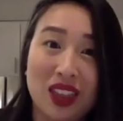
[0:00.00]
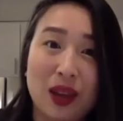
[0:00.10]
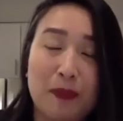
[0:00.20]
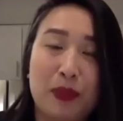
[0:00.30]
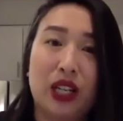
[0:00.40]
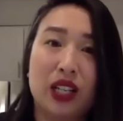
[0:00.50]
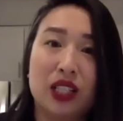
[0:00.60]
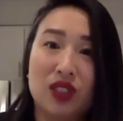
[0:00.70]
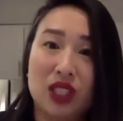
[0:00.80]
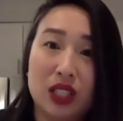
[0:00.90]
because
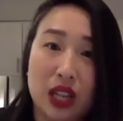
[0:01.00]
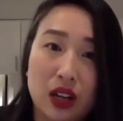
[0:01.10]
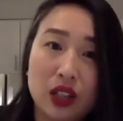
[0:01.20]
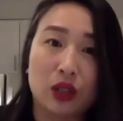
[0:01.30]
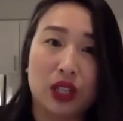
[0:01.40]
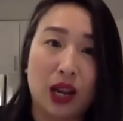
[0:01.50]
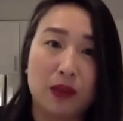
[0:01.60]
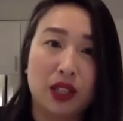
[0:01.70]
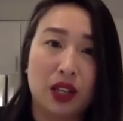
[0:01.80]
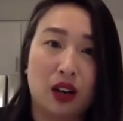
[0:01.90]
of the
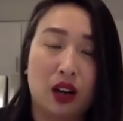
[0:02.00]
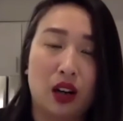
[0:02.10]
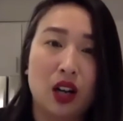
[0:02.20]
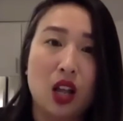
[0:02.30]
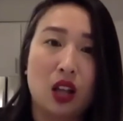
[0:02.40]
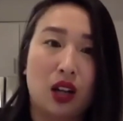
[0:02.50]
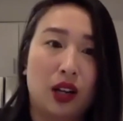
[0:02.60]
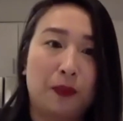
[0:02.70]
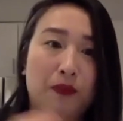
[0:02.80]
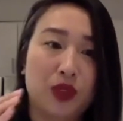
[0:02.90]
stereotypes that are
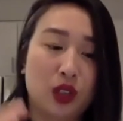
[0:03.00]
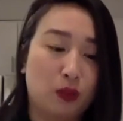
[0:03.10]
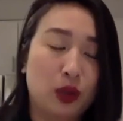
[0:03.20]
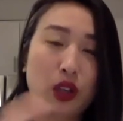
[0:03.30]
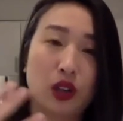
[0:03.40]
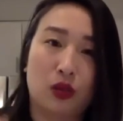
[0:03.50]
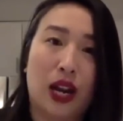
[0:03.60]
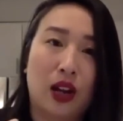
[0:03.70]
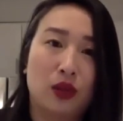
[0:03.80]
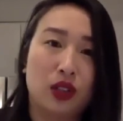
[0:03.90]
put
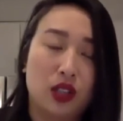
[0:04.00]
around